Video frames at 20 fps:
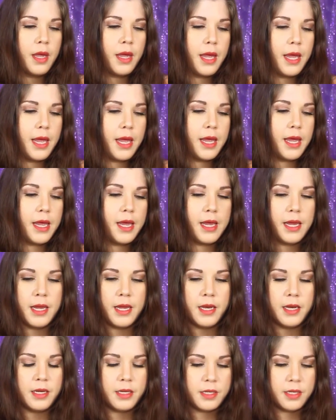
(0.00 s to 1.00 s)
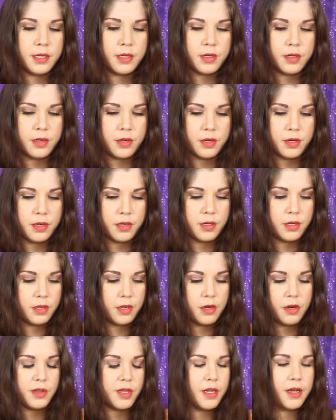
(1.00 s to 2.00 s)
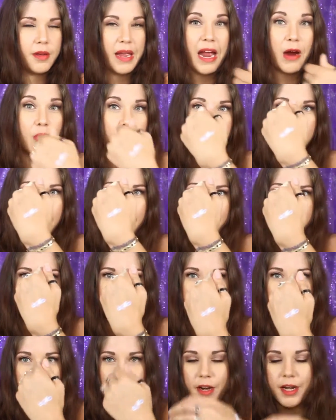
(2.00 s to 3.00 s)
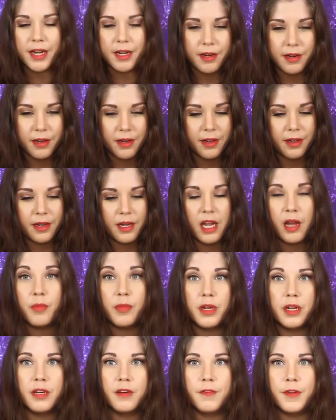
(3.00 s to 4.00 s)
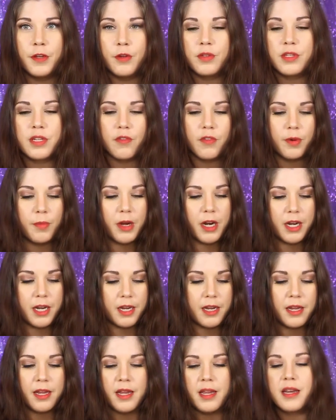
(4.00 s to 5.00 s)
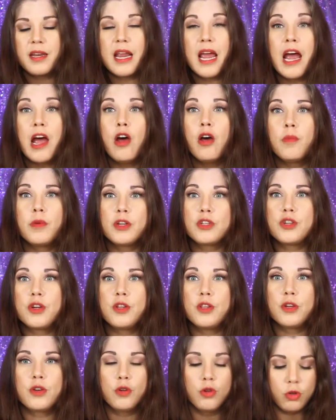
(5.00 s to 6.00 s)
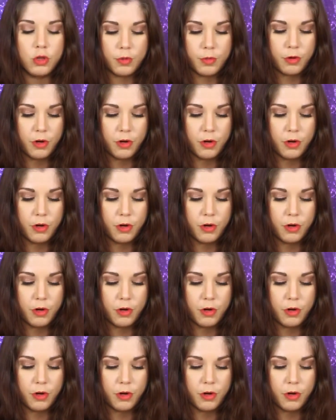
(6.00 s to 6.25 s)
Or the Hourglass, sorry. I'm going to confuse everybody. Now I'm going to show you the Coola